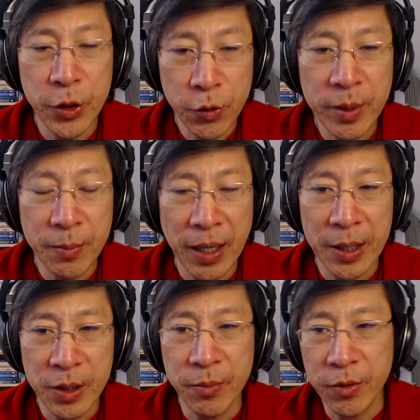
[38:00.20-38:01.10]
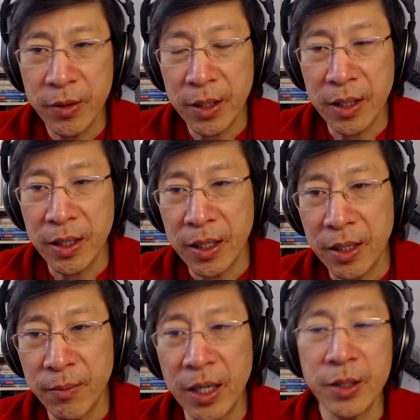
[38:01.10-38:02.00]
to be possible uh, mm-hmm.
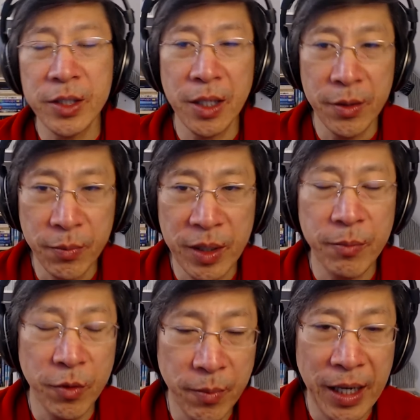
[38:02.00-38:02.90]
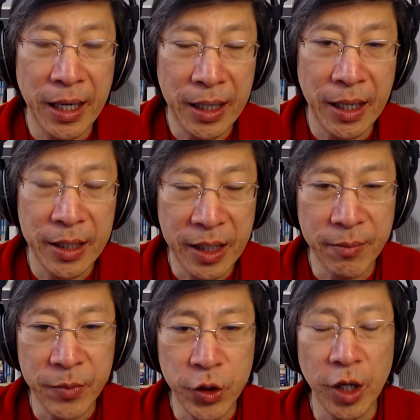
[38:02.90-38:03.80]
amongst other people by a guy
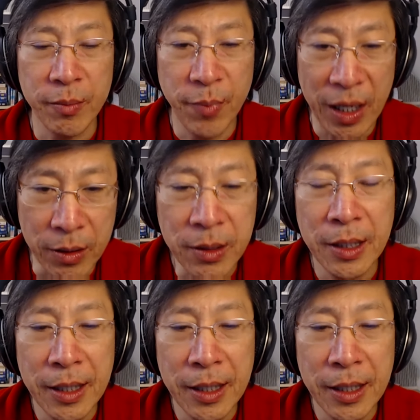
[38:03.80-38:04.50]
named John Bell.